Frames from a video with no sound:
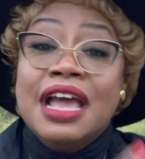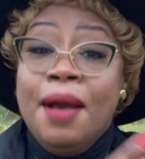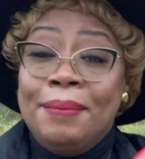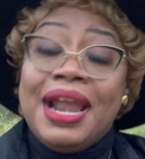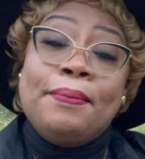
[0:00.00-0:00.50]

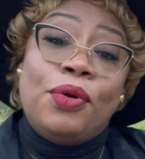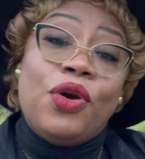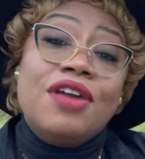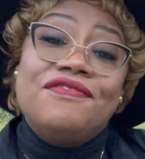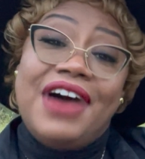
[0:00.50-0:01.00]
but
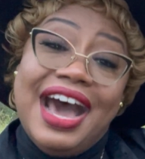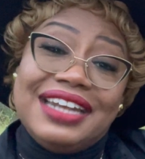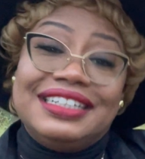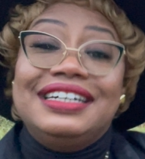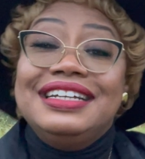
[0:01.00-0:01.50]
pour
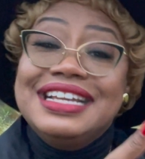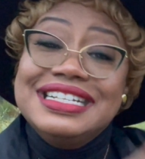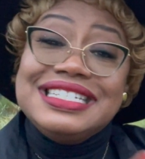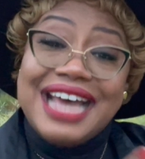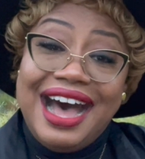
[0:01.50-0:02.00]
vodka
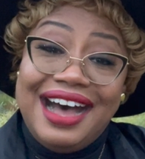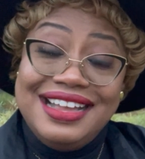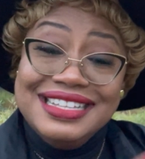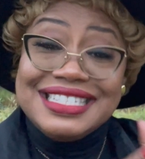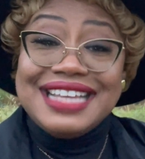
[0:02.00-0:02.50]

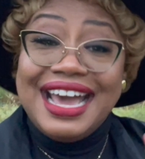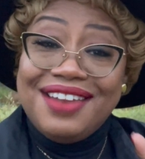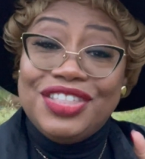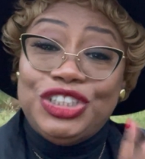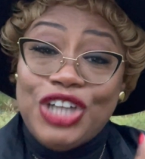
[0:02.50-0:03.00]
inside of
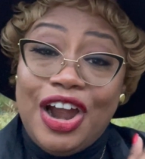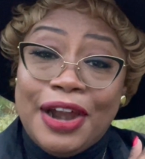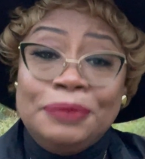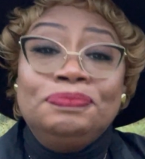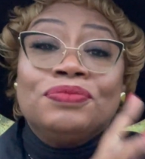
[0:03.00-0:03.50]
the jar
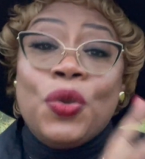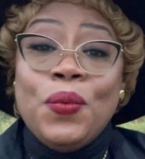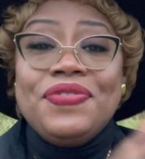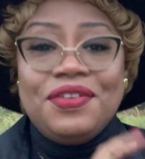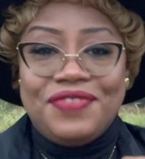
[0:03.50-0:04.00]

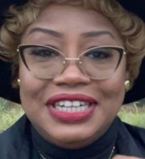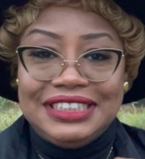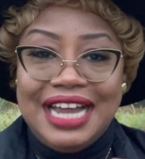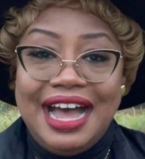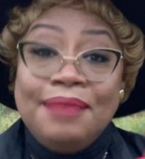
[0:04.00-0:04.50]
with the fresh
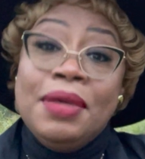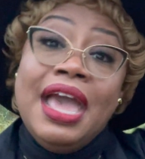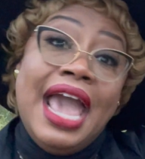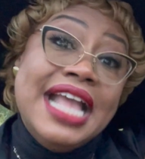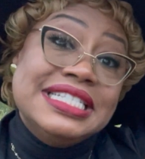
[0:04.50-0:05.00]
thyme
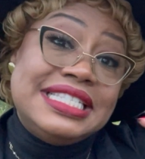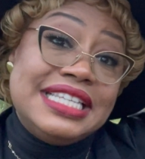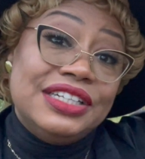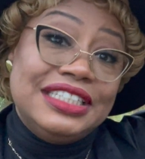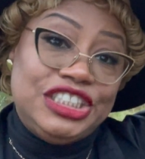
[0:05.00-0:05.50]
and
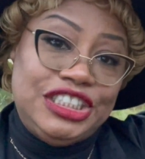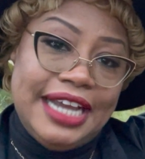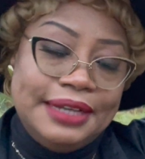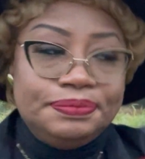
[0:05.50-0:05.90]
seal it shut.